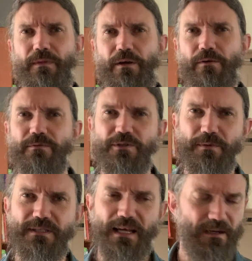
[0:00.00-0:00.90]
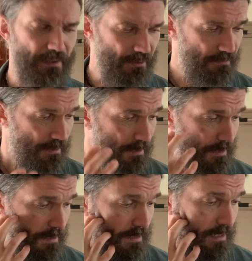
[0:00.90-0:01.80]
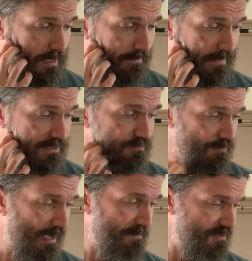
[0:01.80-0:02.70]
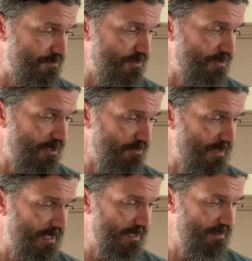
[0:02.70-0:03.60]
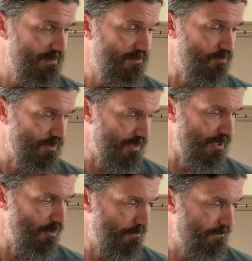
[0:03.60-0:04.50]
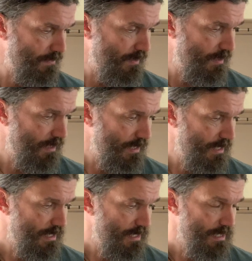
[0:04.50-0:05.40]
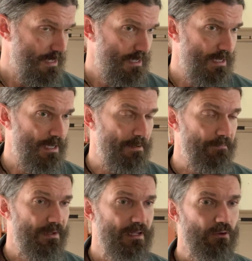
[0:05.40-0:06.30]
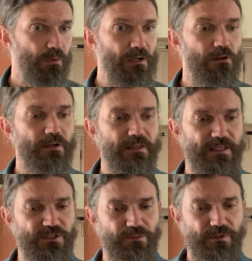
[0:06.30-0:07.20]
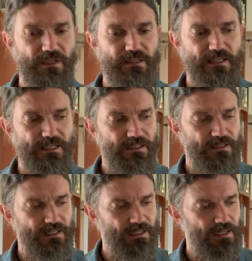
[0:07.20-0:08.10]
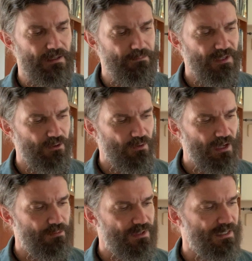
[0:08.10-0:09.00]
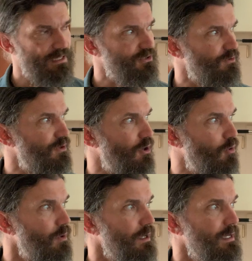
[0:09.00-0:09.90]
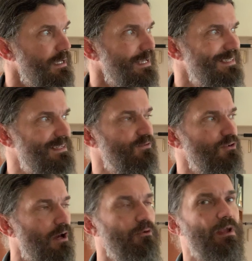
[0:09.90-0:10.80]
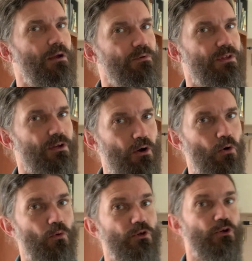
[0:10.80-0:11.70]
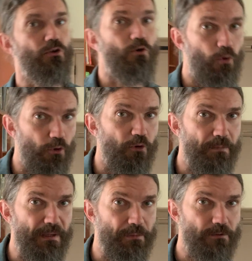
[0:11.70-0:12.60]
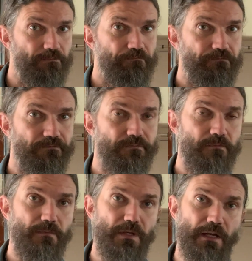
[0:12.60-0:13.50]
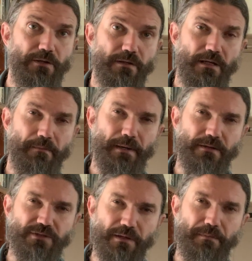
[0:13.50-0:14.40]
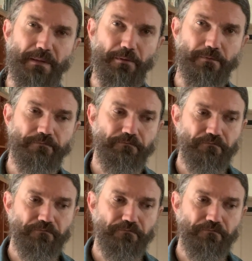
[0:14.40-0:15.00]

You know, so what's that about? That's what happens when you're not okay with a no. Another way to look at this with the being okay with a yes or a no is if you're not okay with a no, you'll corner people. Yeah, you'll kind of pounce on people.